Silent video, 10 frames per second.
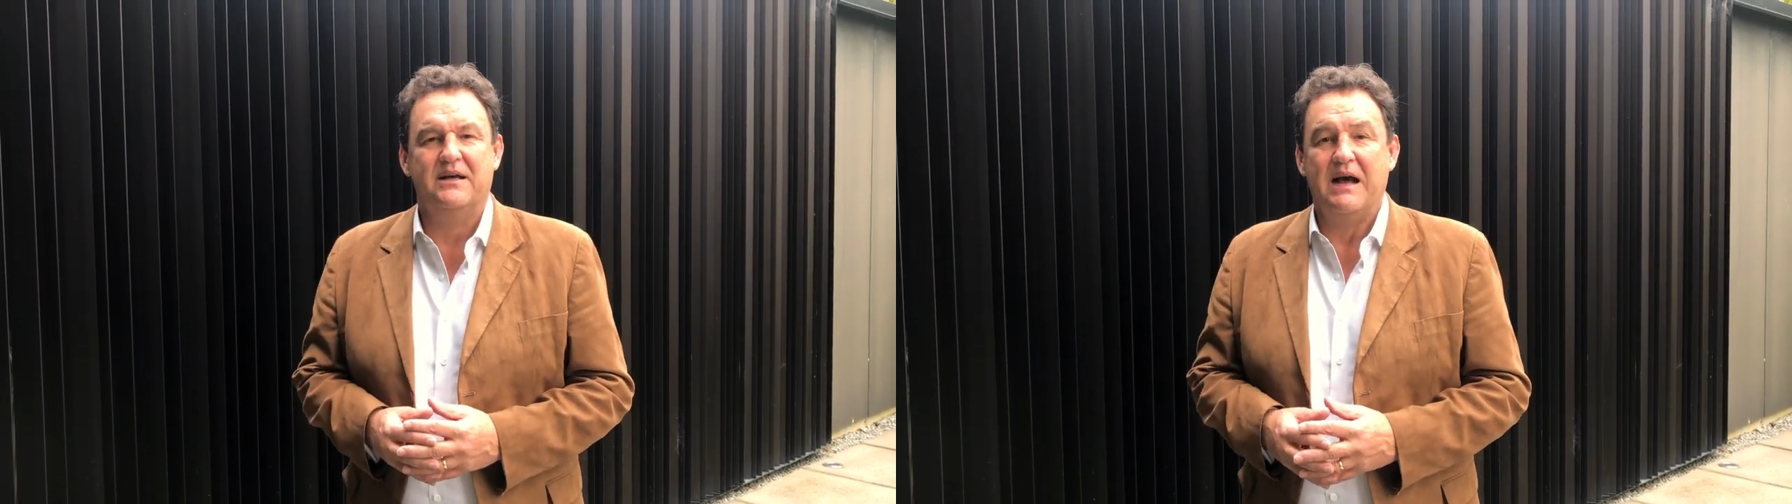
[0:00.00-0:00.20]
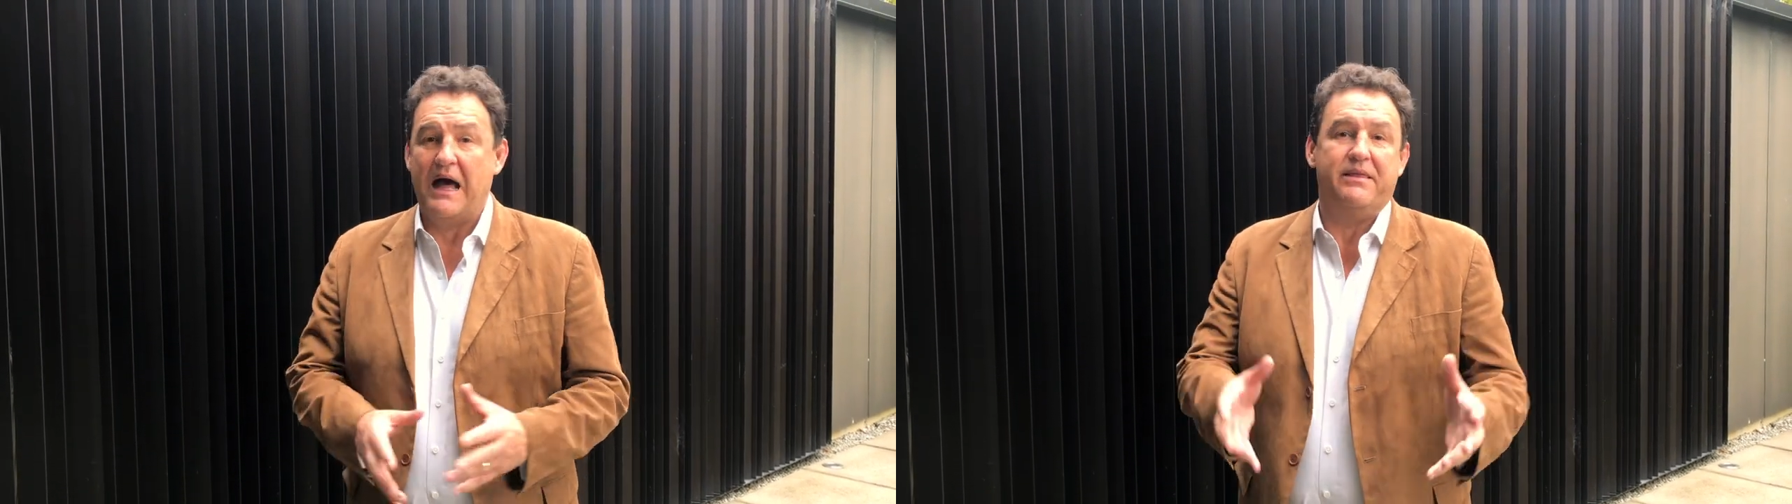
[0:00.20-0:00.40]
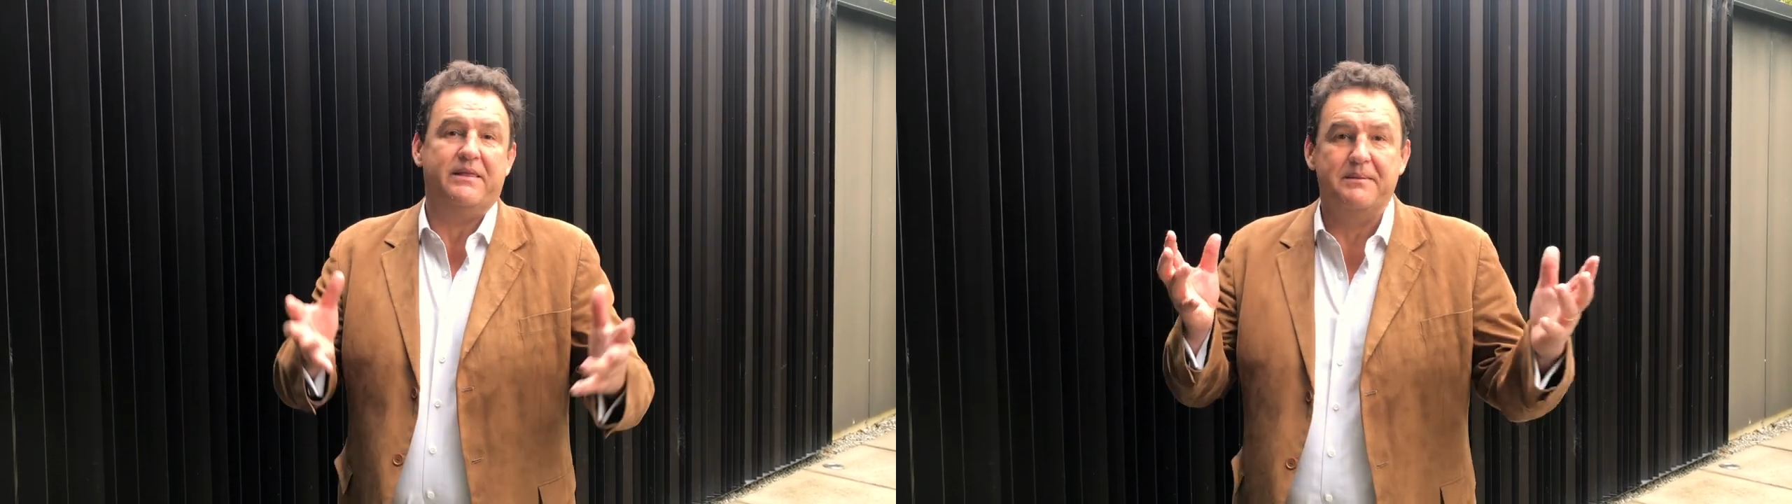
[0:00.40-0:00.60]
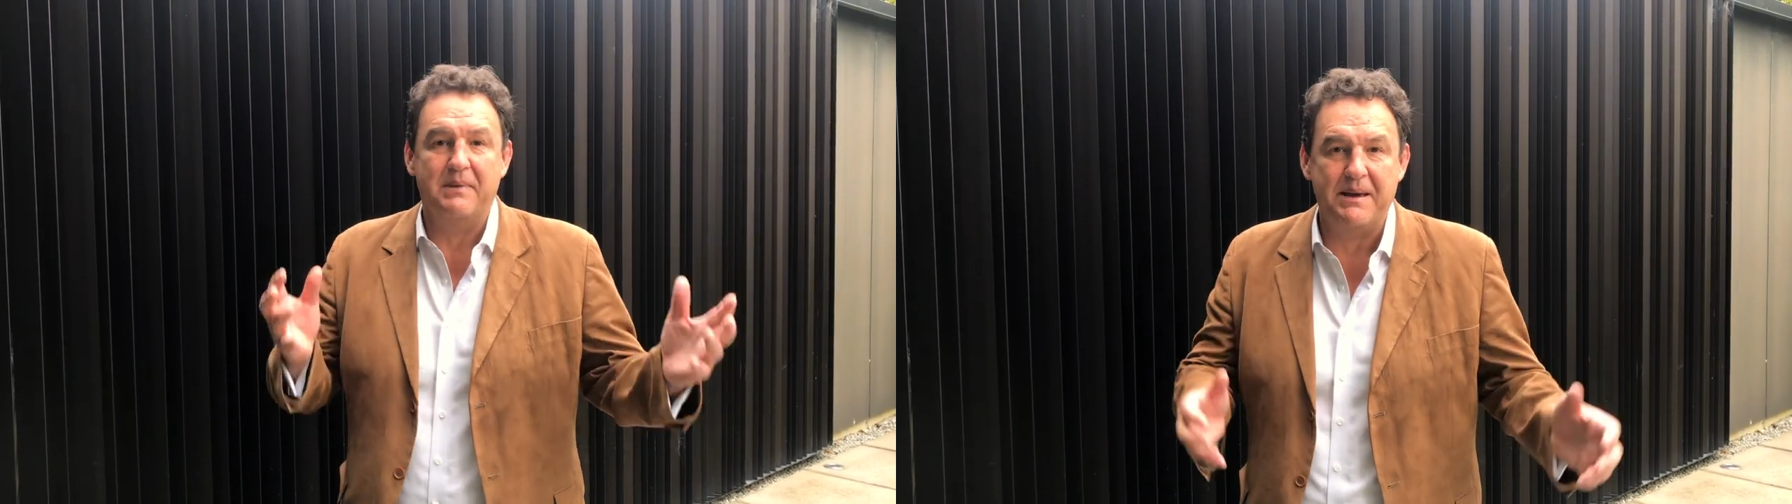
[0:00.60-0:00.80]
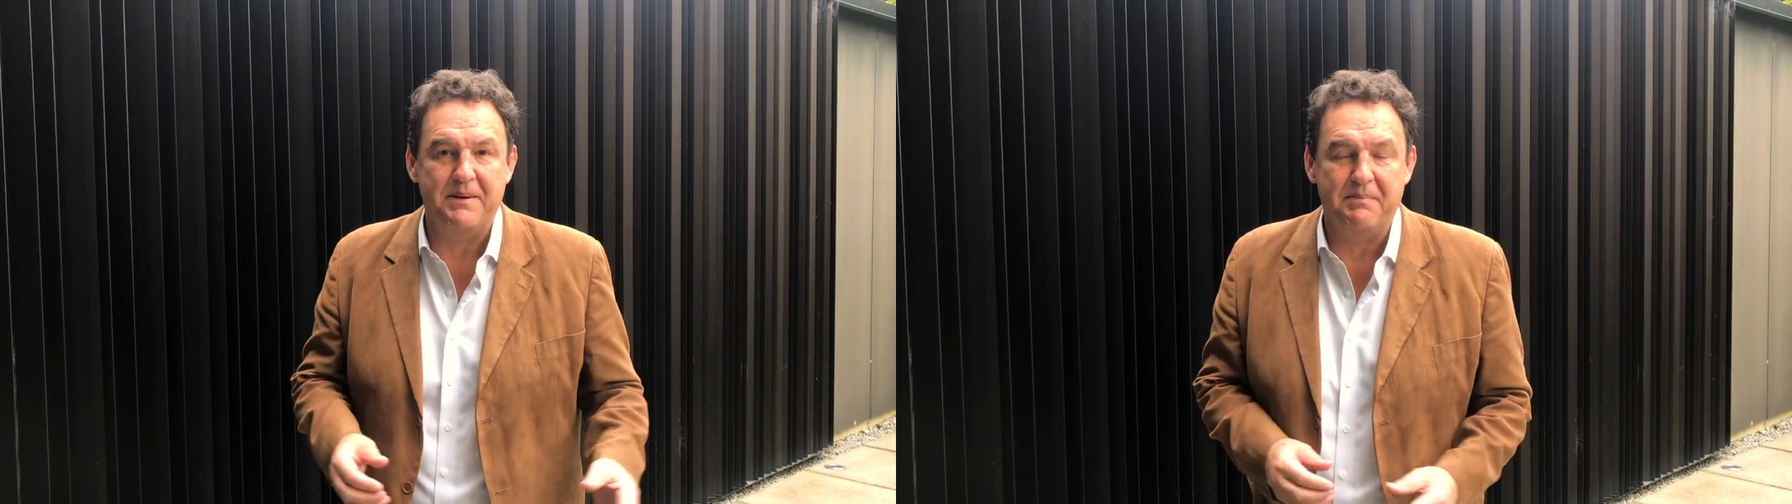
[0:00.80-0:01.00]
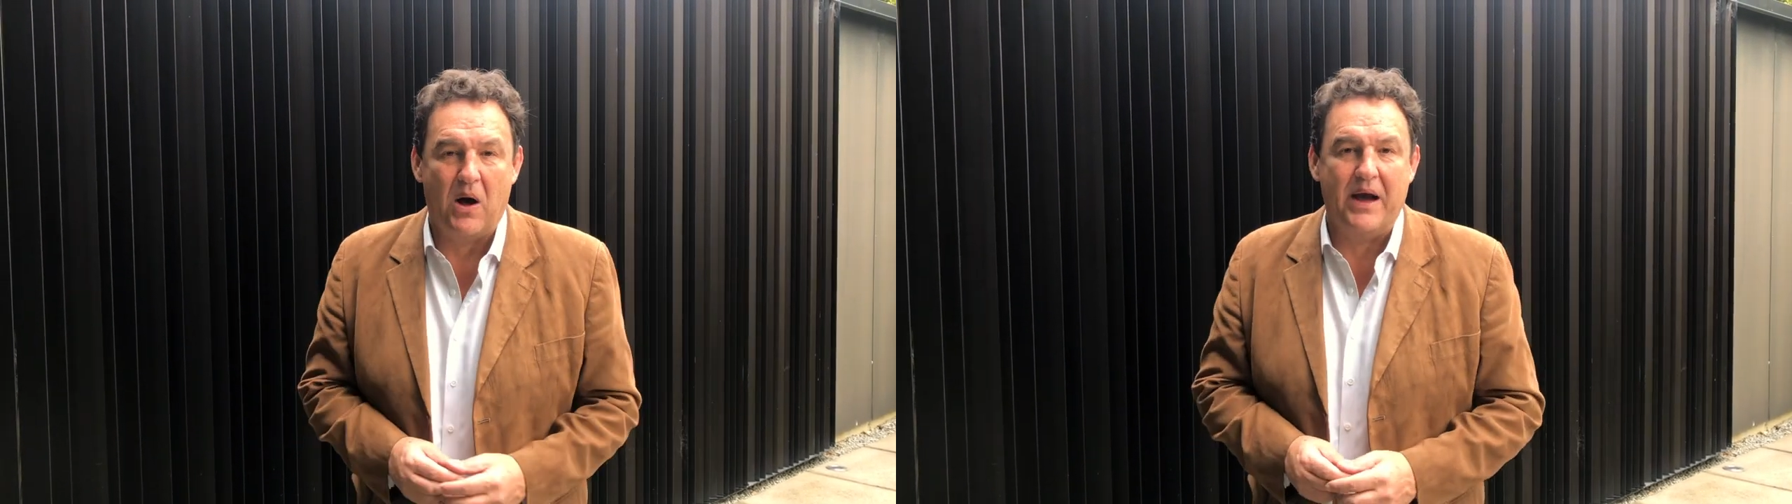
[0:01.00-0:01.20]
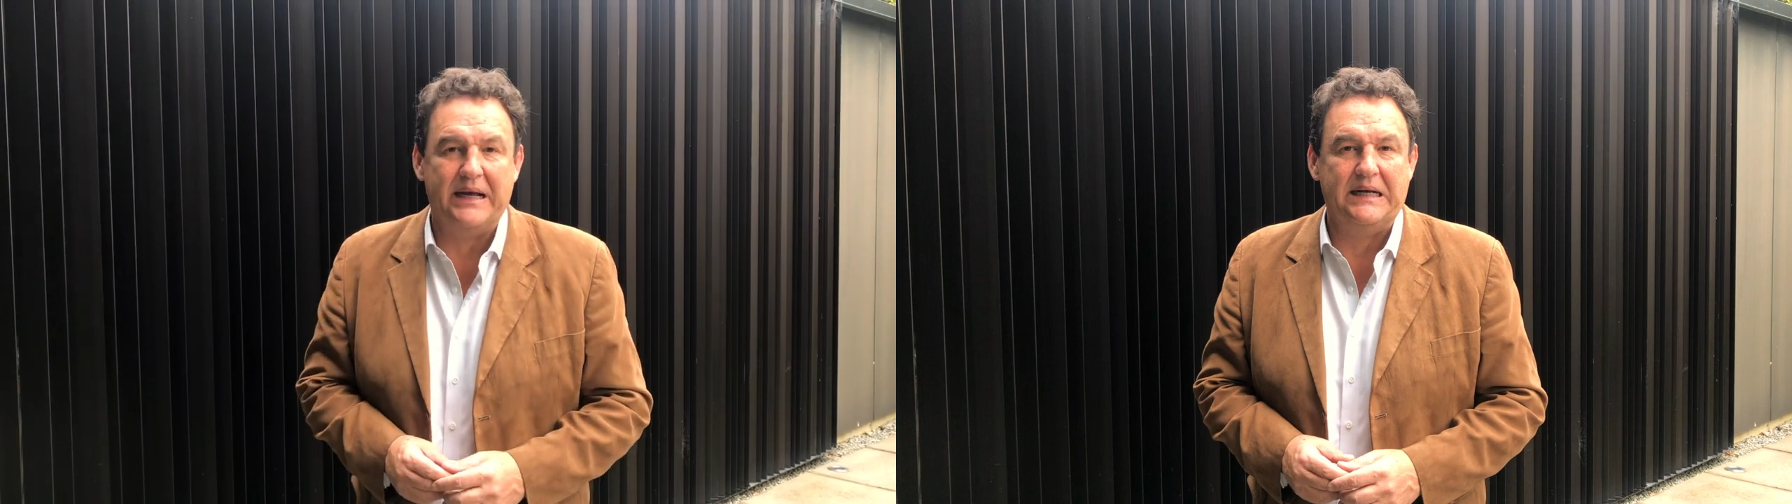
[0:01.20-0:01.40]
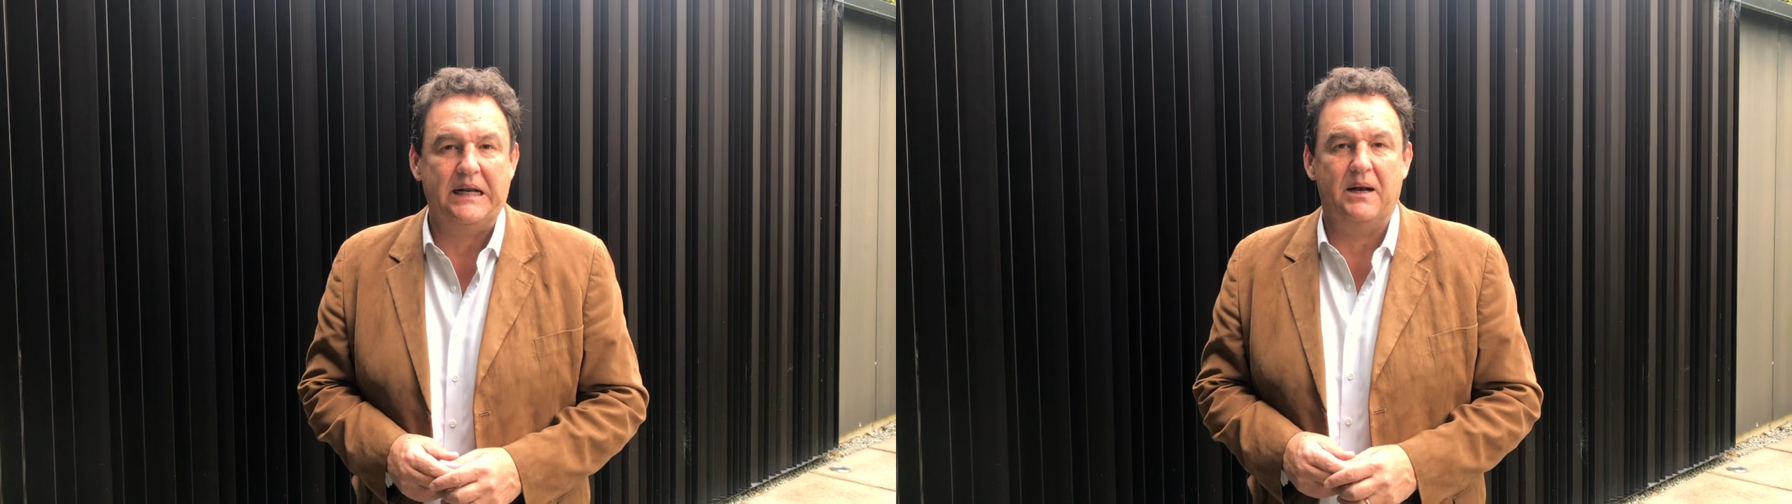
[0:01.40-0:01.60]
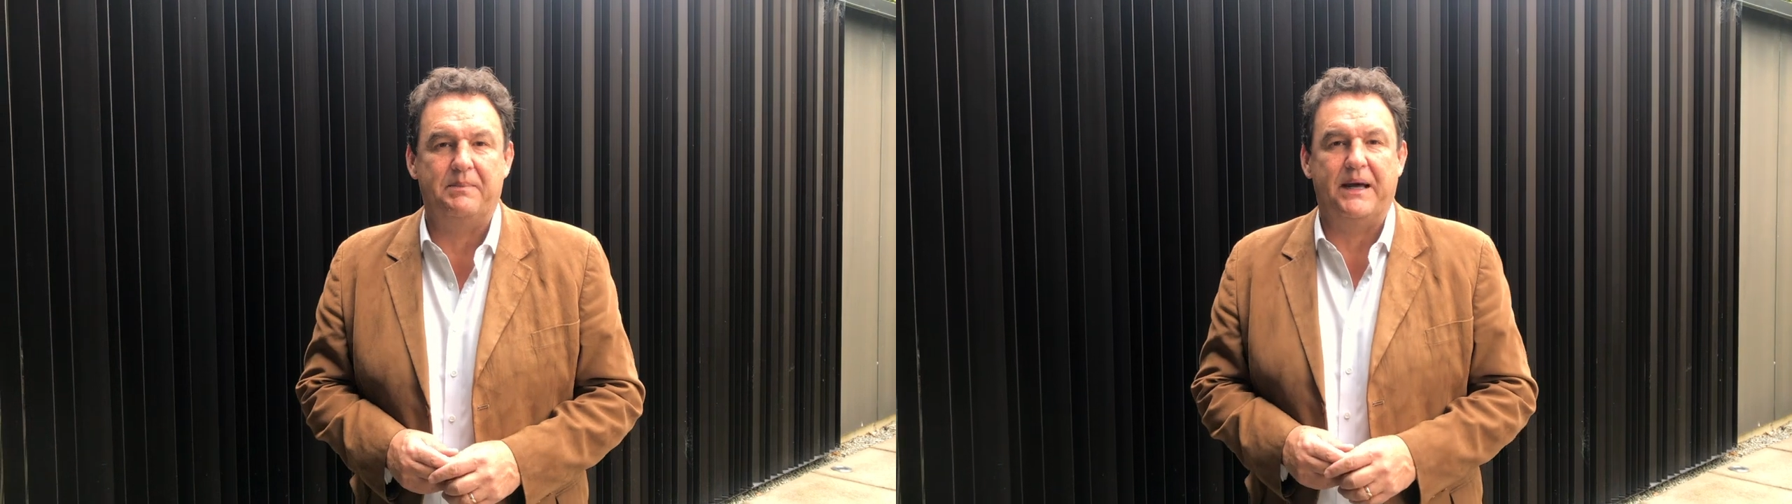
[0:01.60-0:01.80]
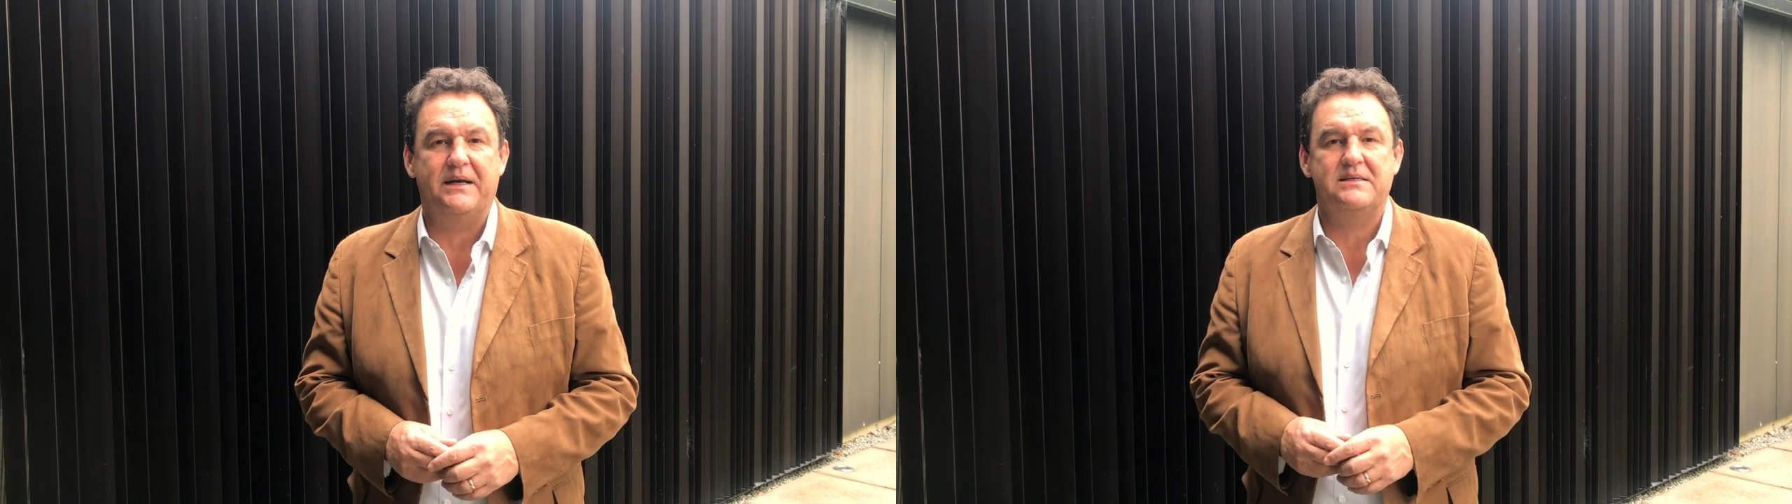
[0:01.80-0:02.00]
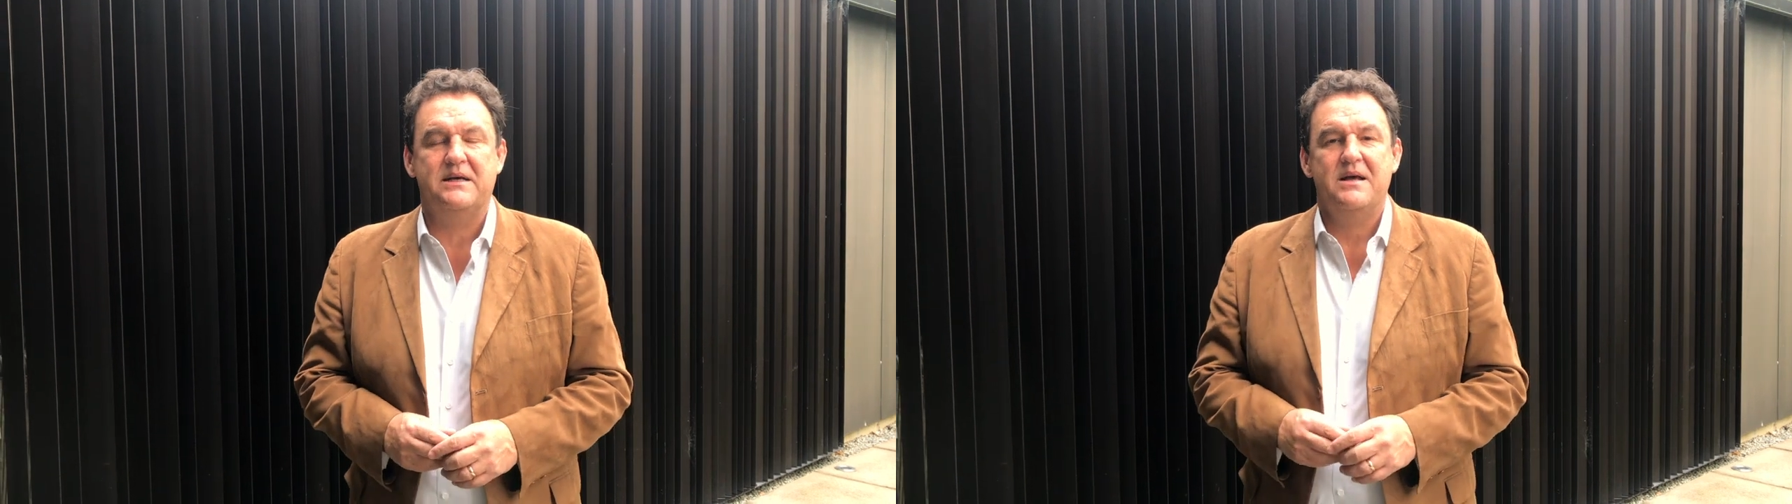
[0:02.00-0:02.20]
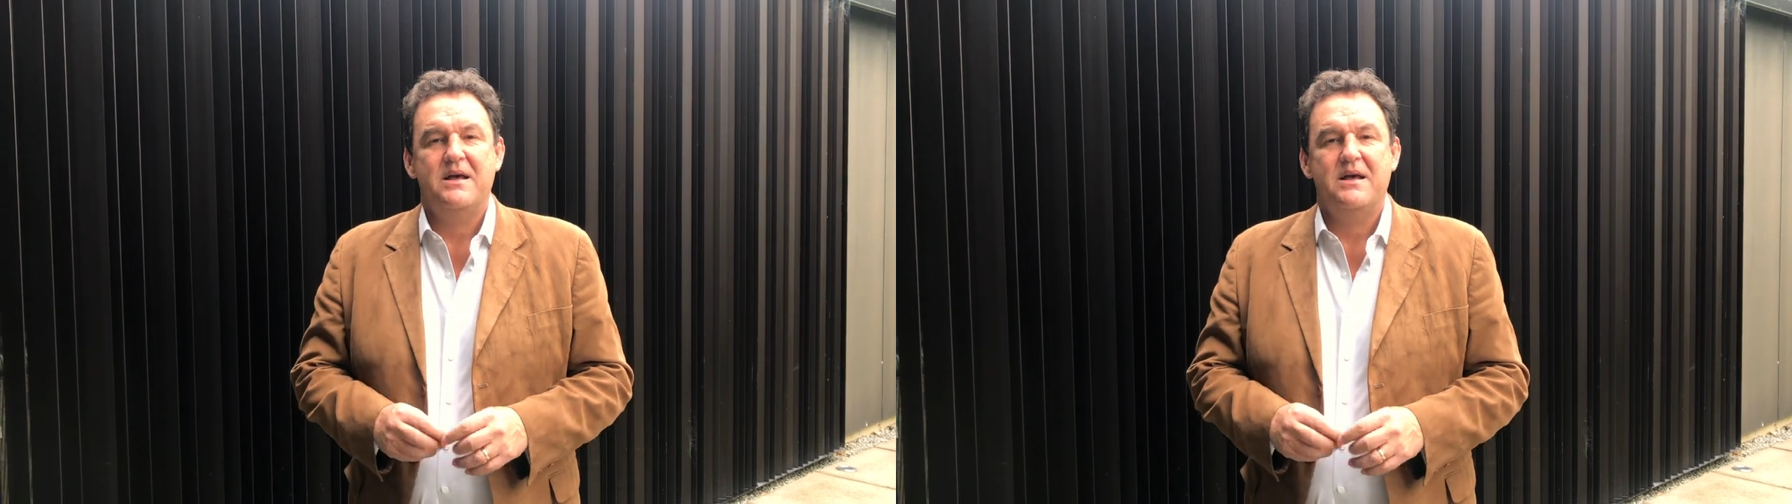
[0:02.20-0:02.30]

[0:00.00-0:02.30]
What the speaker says: other than maybe buying a little bit,